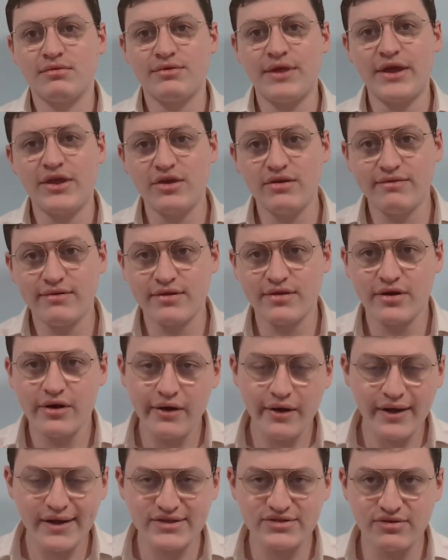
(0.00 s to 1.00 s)
Thank you for
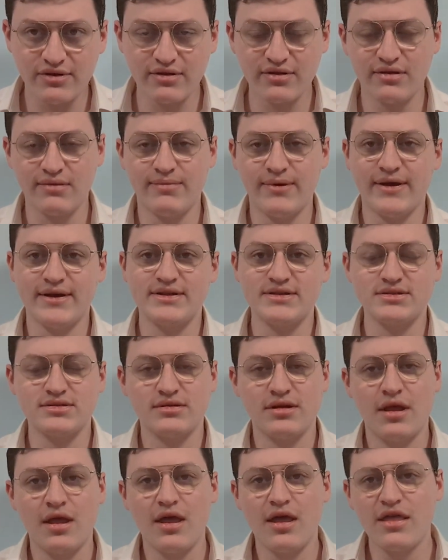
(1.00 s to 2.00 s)
throwing Israel under the bus.
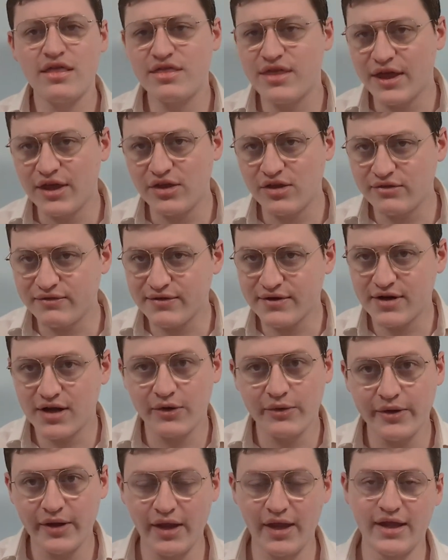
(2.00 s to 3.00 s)
Thank you for
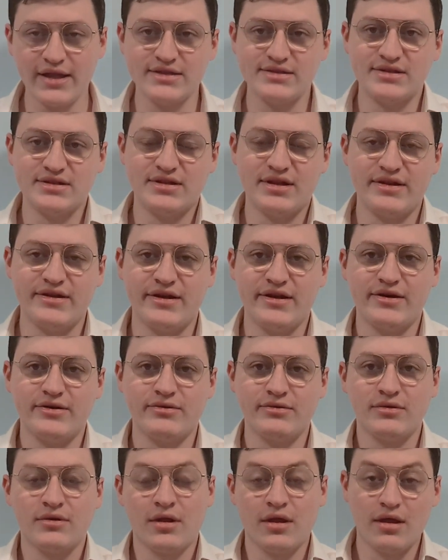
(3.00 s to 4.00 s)
going against
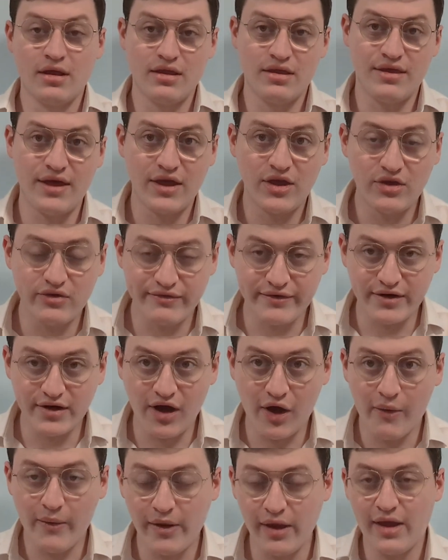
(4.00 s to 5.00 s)
Netanyahu. Thank you for
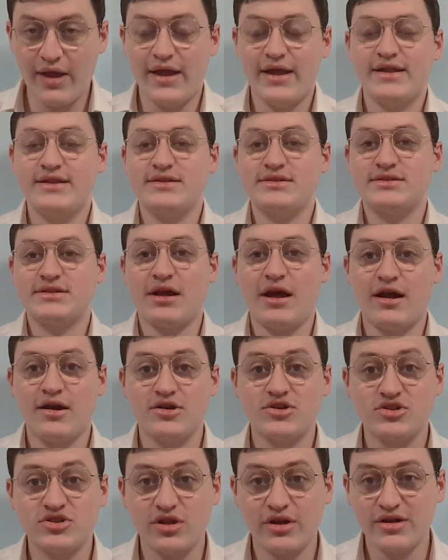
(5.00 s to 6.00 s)
going against our
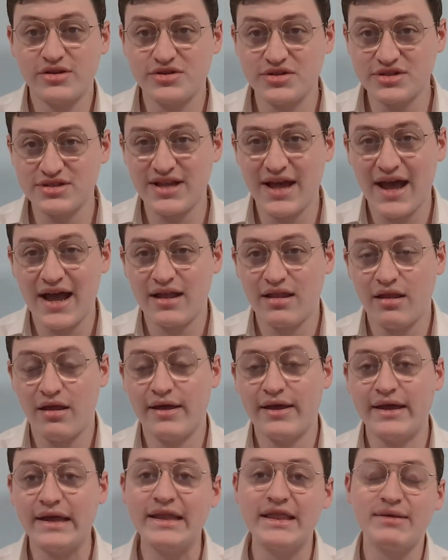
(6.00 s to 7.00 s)
staunchest
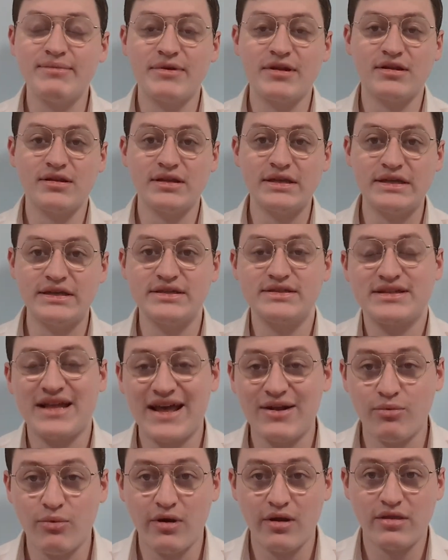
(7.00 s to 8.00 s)
ally in the Middle East
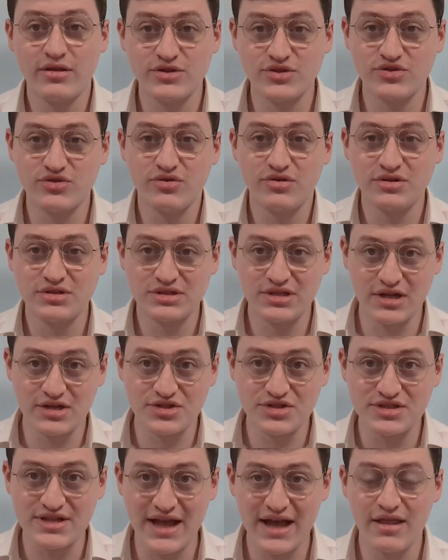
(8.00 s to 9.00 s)
and one of the
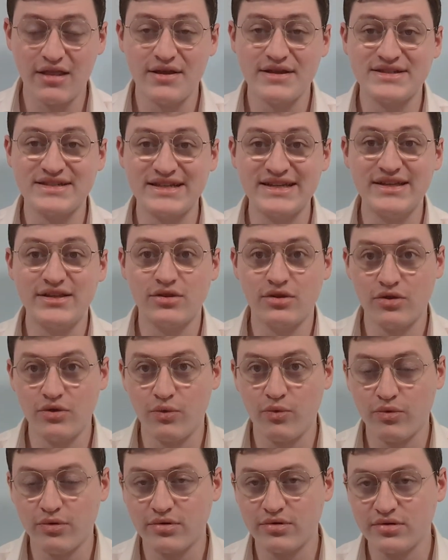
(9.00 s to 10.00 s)
staunchest allies in the
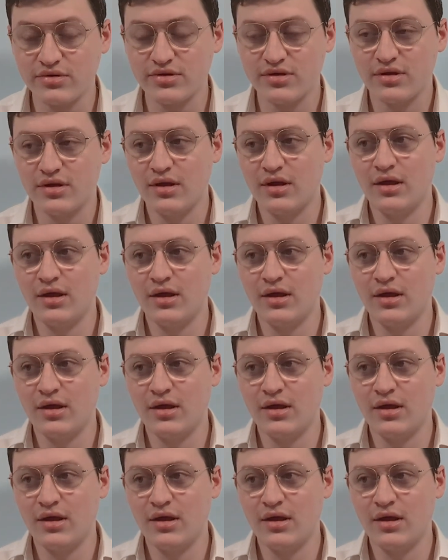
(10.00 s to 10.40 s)
world.